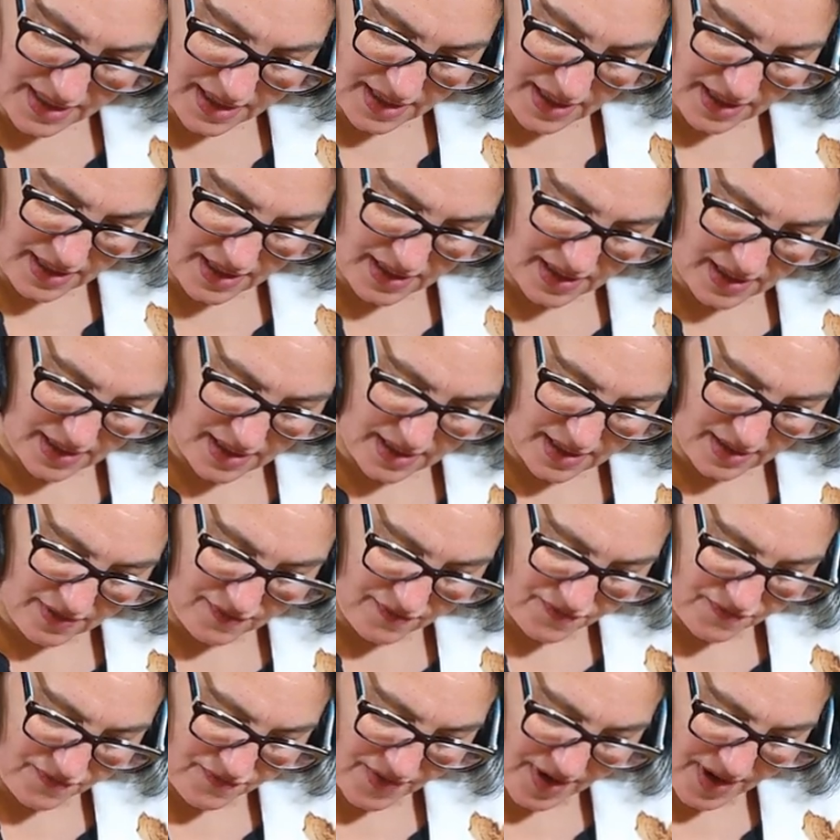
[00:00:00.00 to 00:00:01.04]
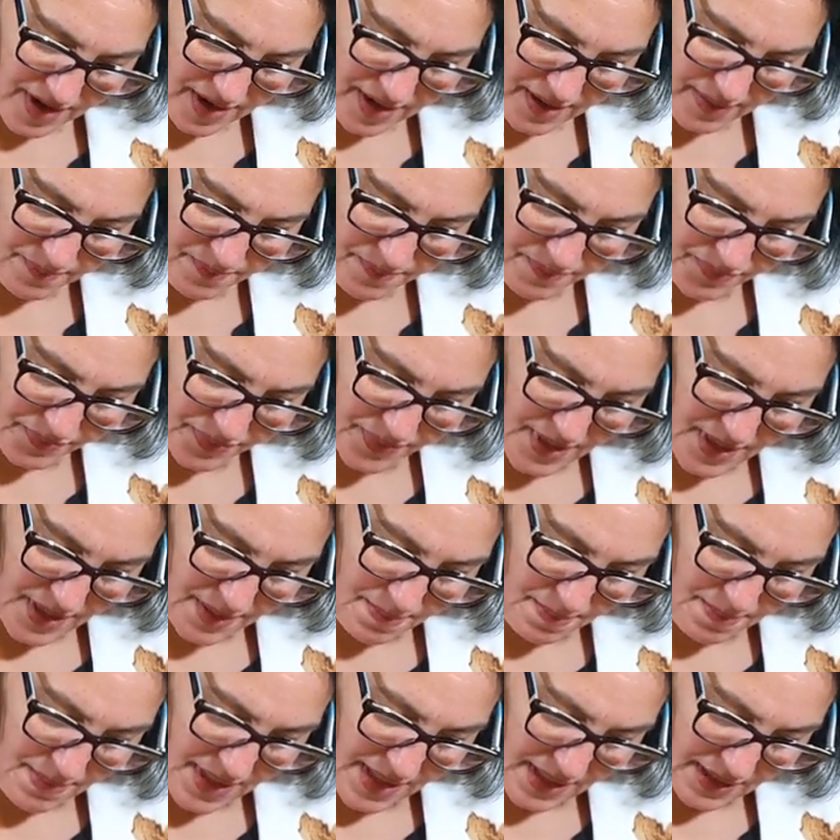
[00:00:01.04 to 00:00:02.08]
uh, of uh,
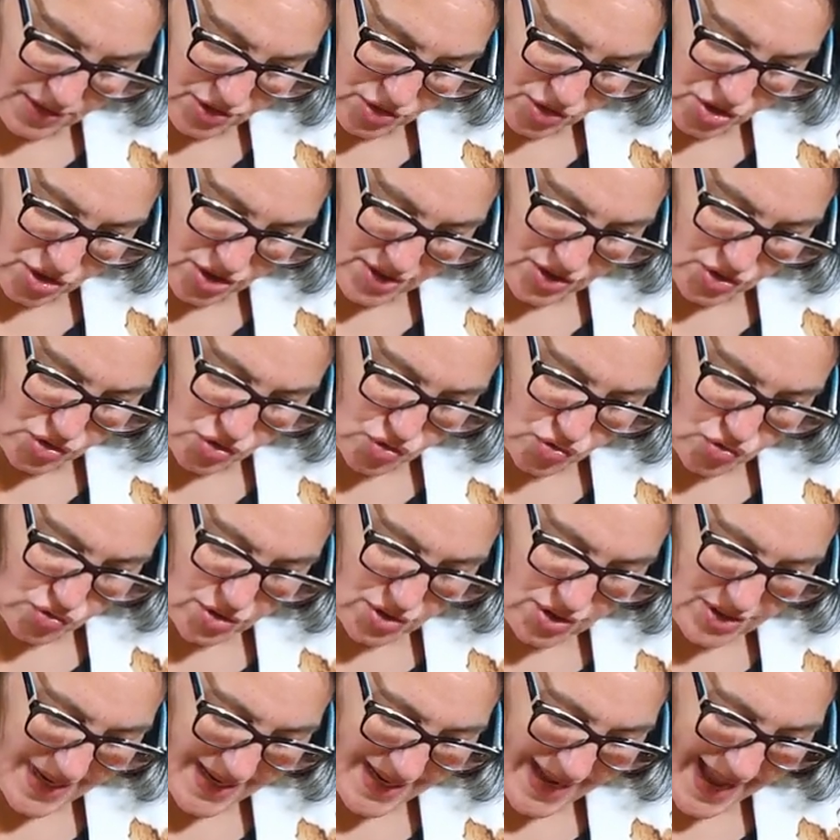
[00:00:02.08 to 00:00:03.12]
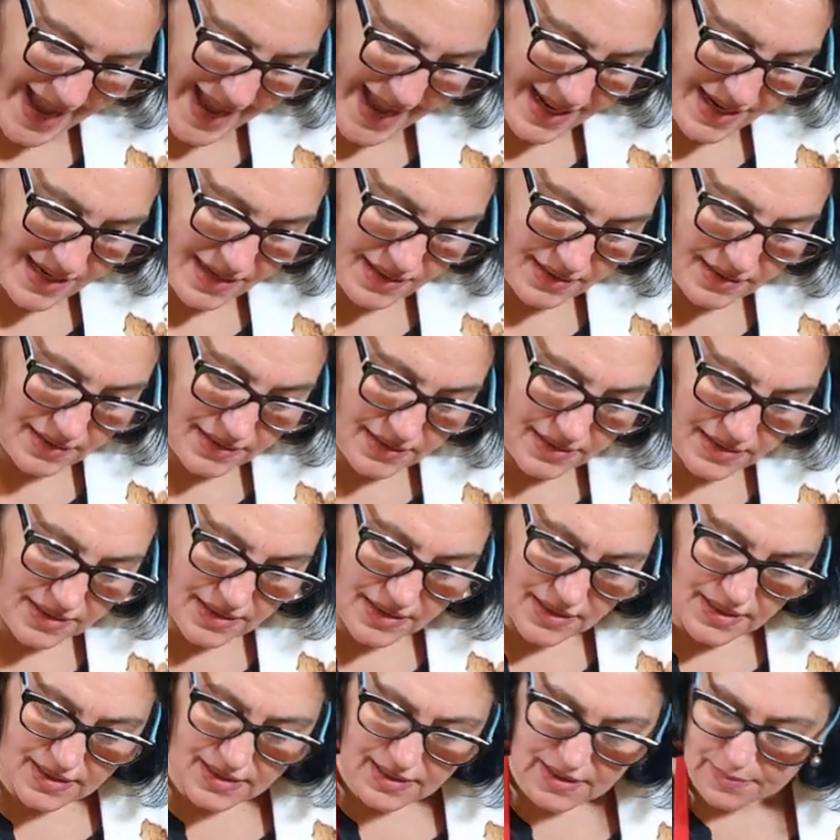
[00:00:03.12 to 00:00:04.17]
milk. You just add a
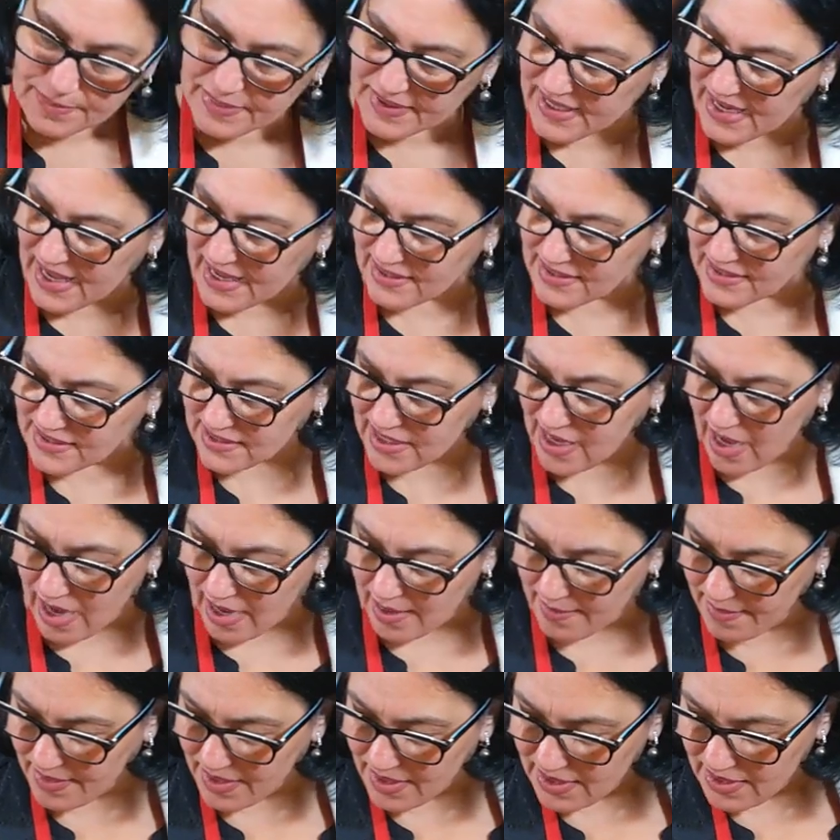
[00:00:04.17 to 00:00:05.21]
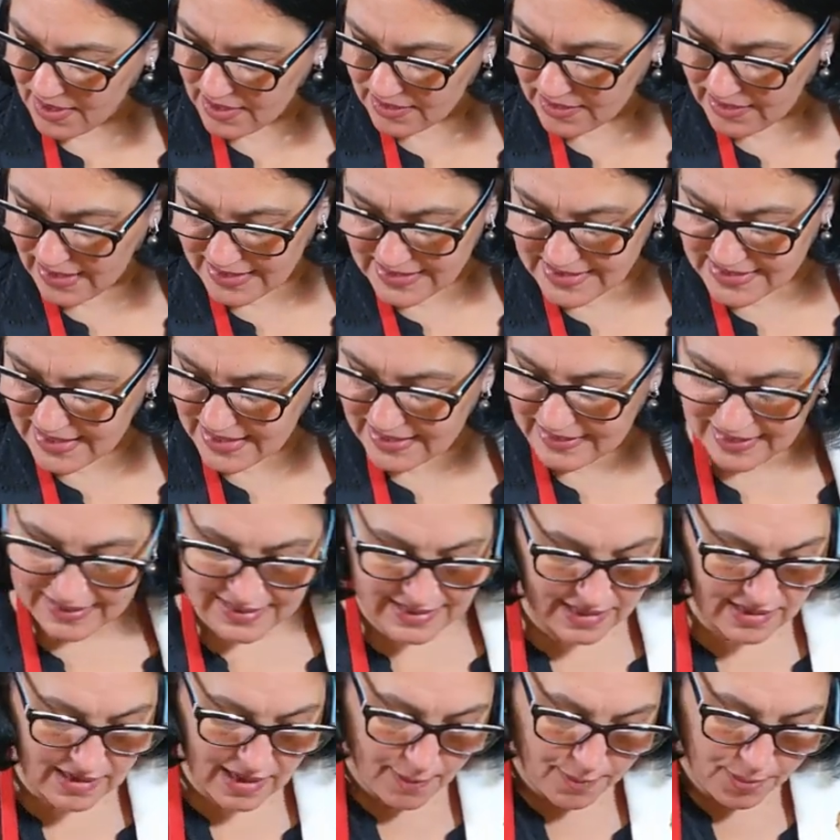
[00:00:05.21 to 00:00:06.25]
little bit at a time. Let's say like
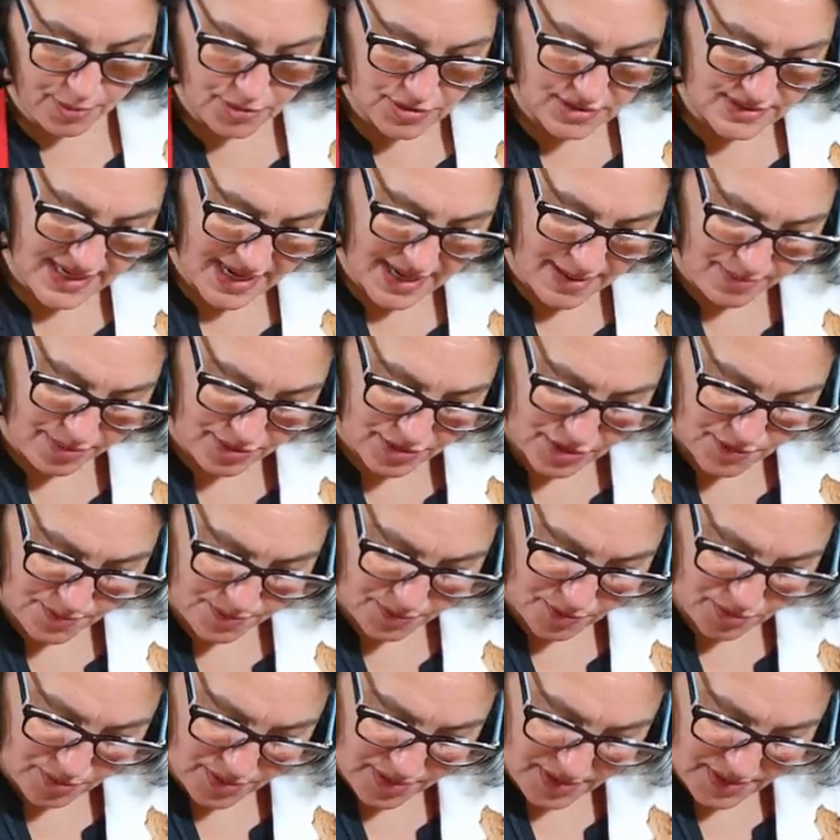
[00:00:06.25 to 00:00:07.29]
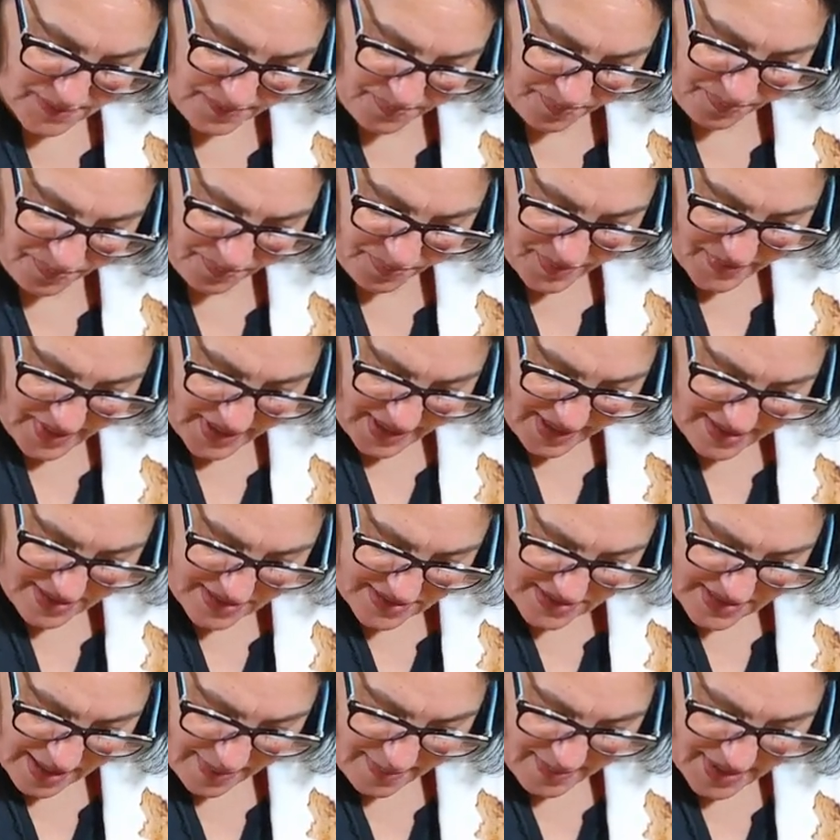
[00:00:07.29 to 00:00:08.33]
a couple tablespoons at a
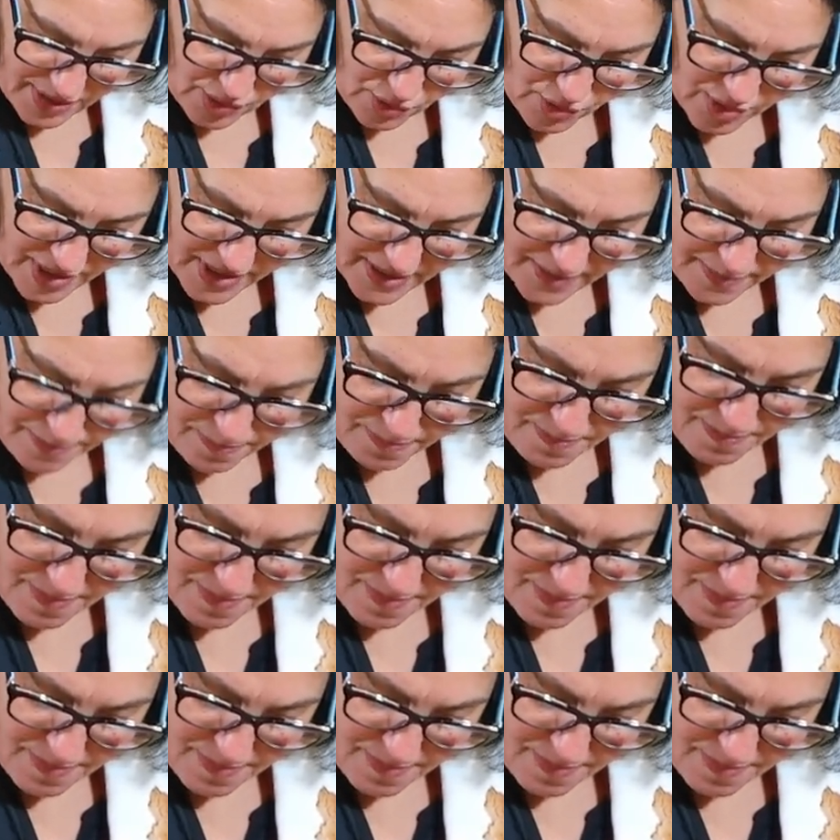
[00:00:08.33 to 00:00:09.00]
time, and you keep